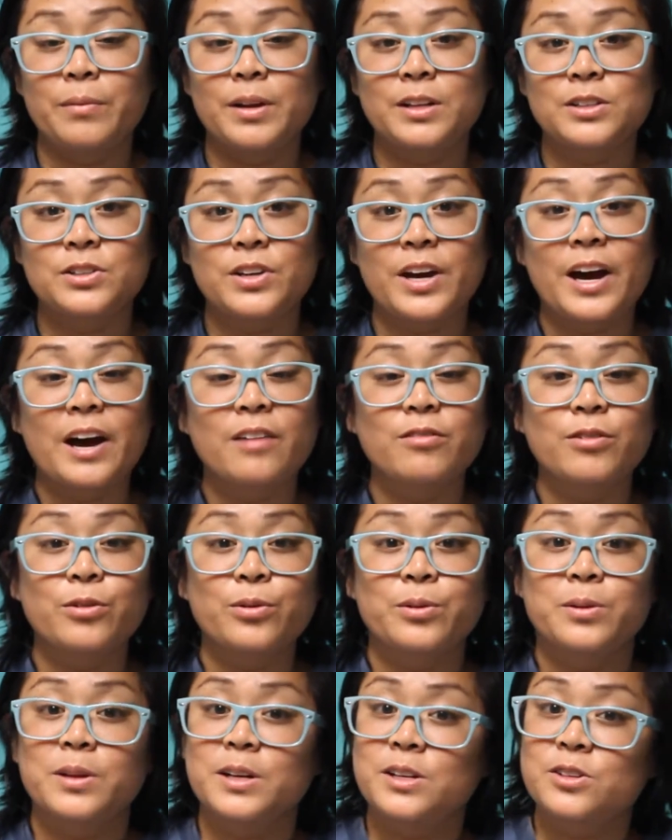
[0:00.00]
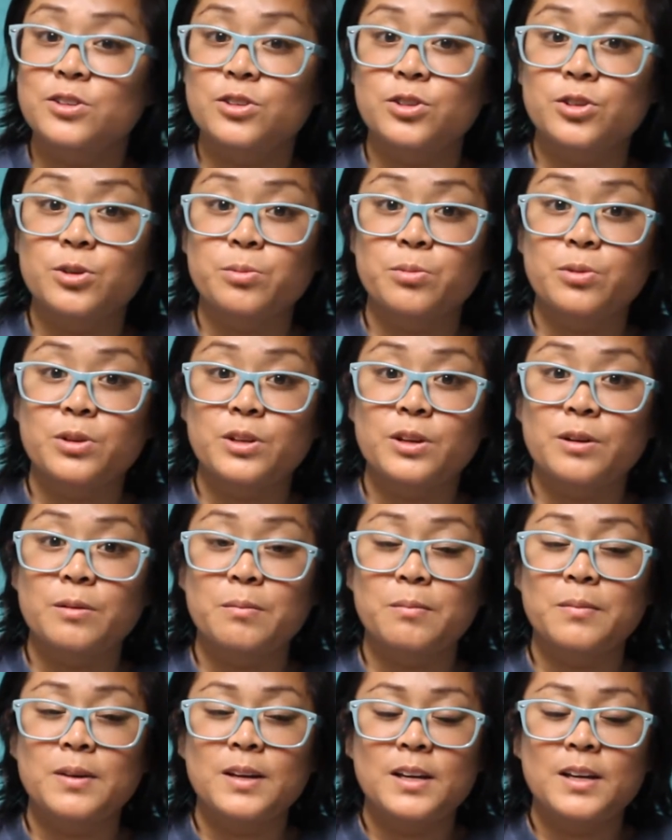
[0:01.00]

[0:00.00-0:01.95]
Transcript: and to have a relationship with Him